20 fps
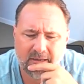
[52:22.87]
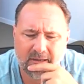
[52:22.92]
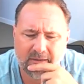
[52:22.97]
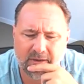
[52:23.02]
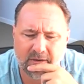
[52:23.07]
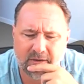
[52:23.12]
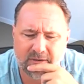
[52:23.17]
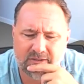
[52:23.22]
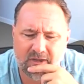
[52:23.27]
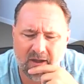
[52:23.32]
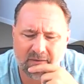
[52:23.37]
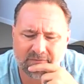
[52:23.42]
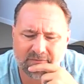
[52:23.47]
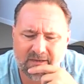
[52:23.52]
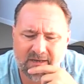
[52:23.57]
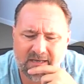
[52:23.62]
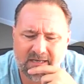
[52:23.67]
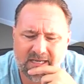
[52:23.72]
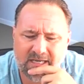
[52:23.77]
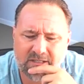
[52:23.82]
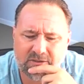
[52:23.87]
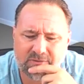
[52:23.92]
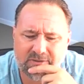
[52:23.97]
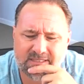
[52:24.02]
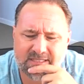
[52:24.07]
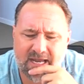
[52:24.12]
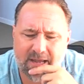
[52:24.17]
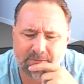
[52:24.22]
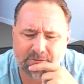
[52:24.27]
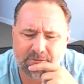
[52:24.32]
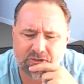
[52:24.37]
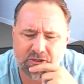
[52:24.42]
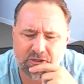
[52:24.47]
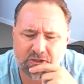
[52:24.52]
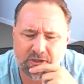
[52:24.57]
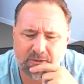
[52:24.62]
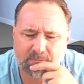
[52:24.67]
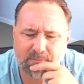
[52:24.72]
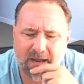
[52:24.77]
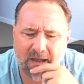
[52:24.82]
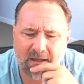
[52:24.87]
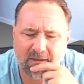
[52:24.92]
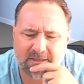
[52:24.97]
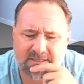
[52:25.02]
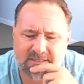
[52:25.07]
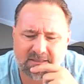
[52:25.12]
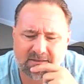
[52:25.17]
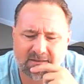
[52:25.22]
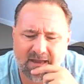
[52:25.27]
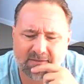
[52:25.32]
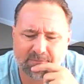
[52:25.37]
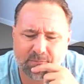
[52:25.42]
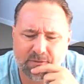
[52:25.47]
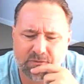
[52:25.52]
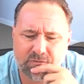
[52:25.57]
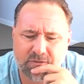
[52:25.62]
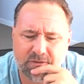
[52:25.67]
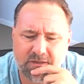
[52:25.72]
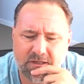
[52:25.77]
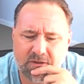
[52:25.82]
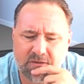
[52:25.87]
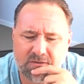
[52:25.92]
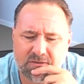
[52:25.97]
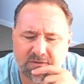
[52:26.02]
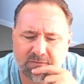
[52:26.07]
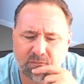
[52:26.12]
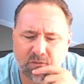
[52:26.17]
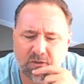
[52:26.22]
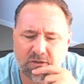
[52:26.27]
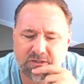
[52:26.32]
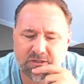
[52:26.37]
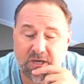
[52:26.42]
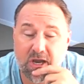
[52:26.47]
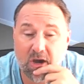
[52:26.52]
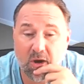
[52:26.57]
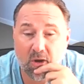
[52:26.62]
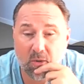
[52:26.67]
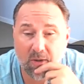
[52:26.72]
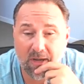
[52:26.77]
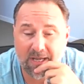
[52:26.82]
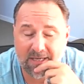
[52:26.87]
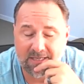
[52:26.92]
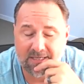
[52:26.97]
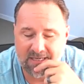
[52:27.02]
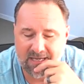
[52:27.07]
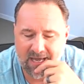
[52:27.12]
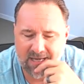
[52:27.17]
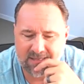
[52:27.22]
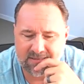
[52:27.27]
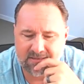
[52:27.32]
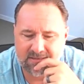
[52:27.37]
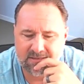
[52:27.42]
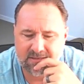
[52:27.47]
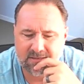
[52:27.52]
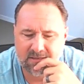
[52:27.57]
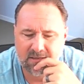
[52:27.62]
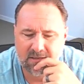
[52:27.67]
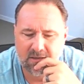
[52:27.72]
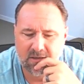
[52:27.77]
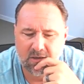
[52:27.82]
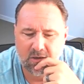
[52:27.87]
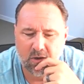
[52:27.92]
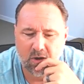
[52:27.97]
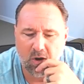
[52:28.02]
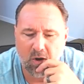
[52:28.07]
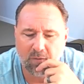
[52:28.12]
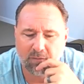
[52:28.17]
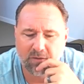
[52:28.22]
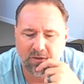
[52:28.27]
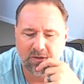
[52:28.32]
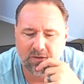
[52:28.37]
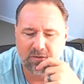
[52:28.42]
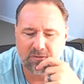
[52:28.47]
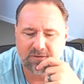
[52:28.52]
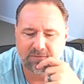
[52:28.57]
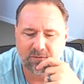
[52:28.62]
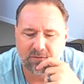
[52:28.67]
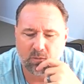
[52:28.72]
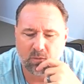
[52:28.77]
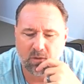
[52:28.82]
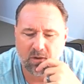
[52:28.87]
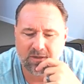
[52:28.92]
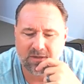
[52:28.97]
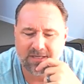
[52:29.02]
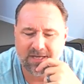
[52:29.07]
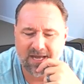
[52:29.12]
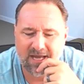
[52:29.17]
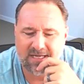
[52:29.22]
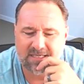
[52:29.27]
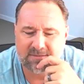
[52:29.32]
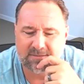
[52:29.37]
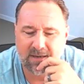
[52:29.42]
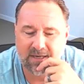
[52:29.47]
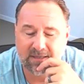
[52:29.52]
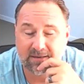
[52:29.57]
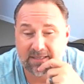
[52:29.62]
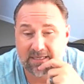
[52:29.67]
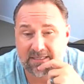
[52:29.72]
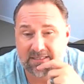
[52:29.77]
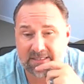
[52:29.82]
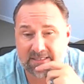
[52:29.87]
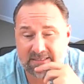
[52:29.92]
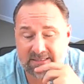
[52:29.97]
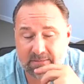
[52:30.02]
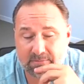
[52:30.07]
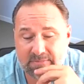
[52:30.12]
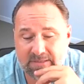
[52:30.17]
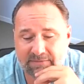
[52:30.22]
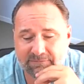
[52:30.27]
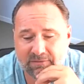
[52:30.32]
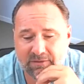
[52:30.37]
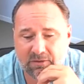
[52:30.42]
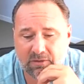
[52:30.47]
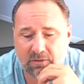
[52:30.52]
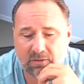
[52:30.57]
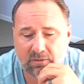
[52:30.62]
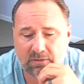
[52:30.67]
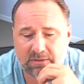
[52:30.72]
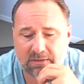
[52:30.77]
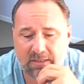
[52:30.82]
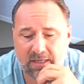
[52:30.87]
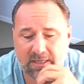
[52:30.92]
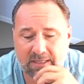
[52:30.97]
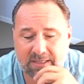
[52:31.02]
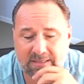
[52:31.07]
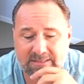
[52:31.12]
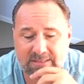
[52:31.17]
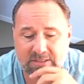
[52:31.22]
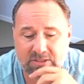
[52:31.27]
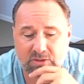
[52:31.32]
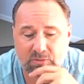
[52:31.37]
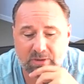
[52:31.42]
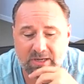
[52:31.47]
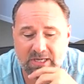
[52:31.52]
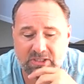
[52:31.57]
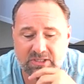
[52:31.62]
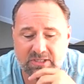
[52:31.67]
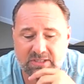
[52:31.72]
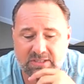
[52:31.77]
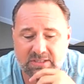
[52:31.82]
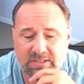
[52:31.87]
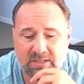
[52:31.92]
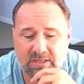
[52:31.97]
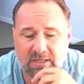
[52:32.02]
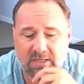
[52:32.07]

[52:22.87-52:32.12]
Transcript: There is often a need to establish a good balance in life between the use of words no and yes. Overuse of the word yes may lead to some difficult uh, situations